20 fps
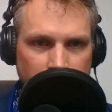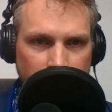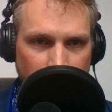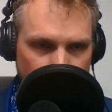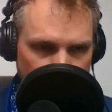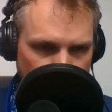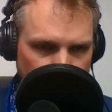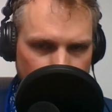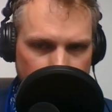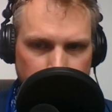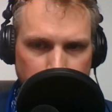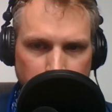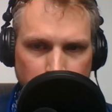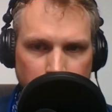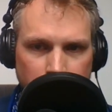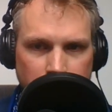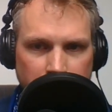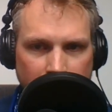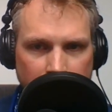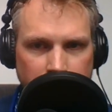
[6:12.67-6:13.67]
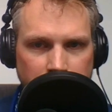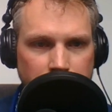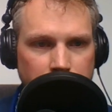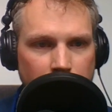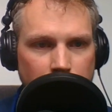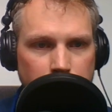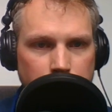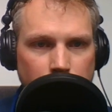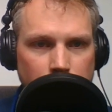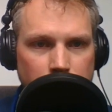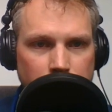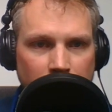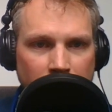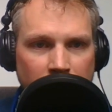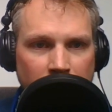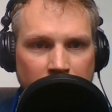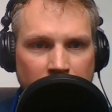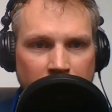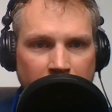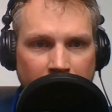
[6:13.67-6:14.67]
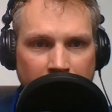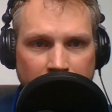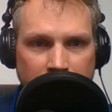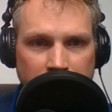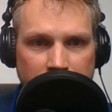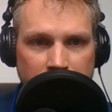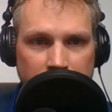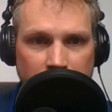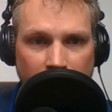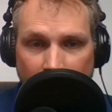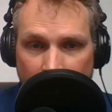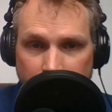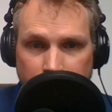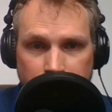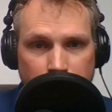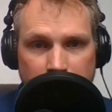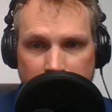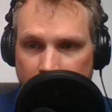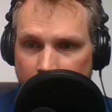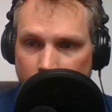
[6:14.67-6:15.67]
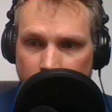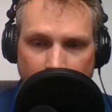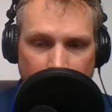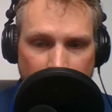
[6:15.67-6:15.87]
You turned blue down to your elbows. And I freaked out.